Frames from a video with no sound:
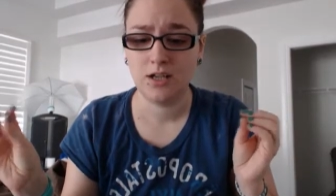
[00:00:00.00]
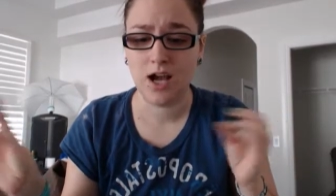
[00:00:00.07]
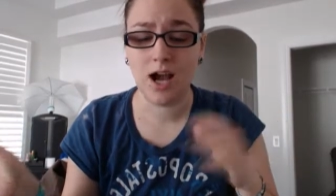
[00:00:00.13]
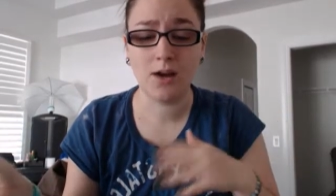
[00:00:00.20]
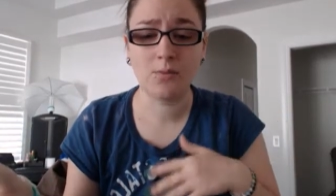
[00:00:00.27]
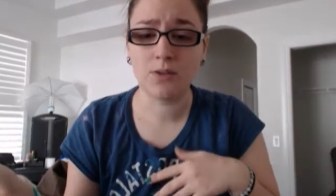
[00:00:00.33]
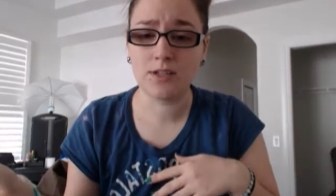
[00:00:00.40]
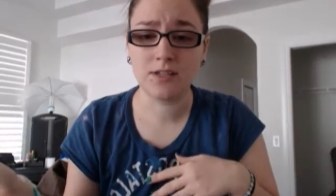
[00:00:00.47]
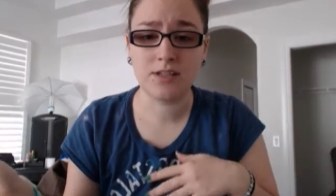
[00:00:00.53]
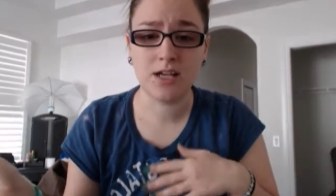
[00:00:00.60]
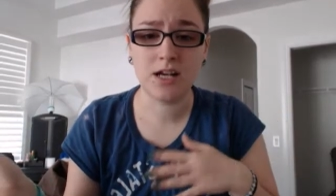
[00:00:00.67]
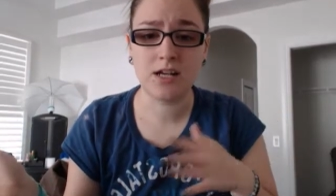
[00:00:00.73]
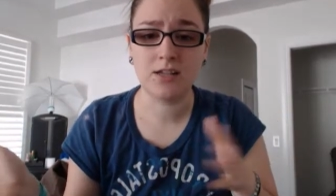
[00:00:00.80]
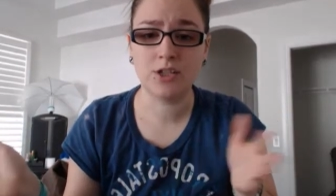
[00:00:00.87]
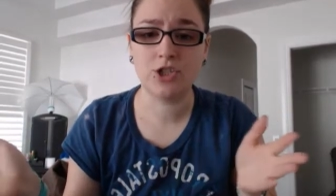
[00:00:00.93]
I wasn't
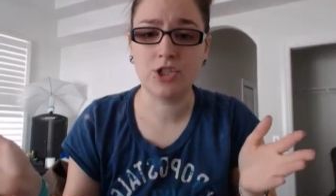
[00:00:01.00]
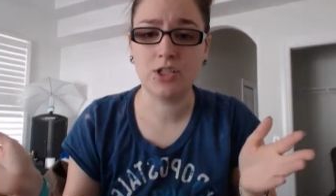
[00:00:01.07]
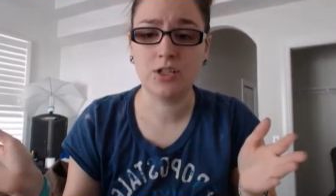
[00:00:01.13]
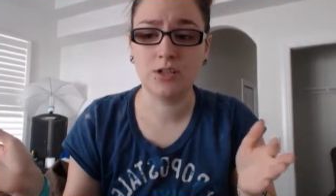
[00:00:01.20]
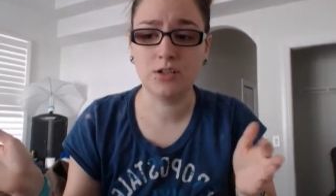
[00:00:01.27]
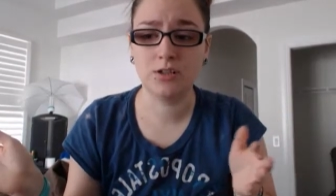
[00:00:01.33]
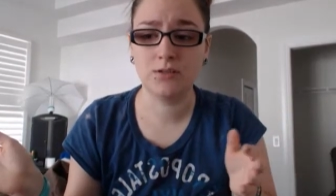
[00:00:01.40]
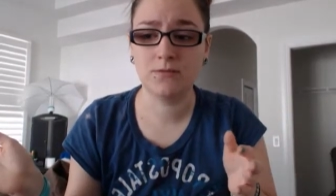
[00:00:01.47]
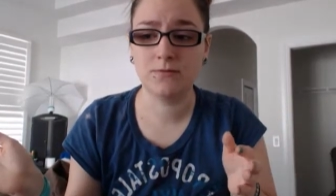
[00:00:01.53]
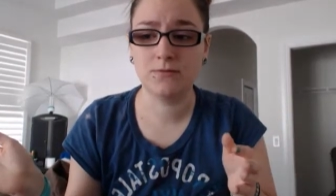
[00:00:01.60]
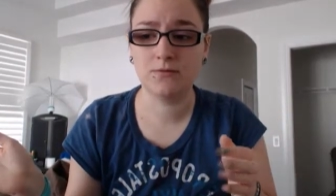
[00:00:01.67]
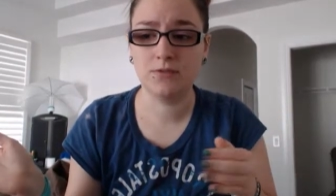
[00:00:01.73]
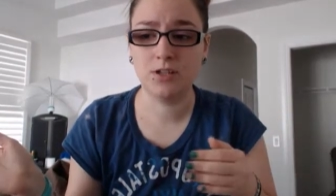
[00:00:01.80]
there that she could have,